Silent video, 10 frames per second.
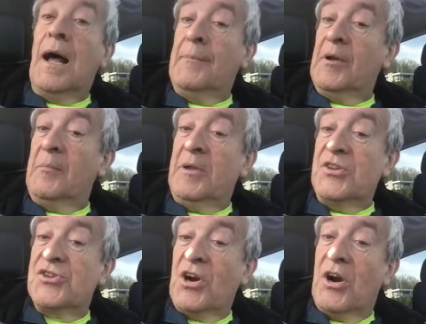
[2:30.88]
I'm going to be
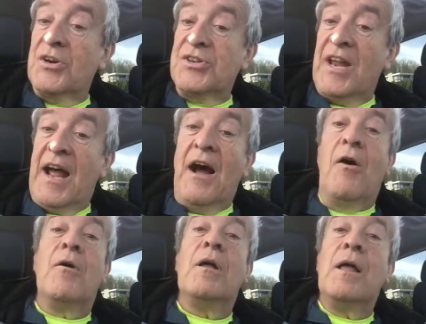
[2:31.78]
in charge
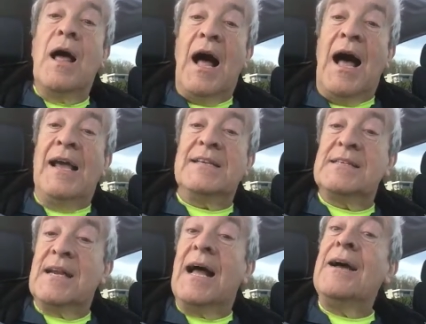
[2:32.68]
now. I said,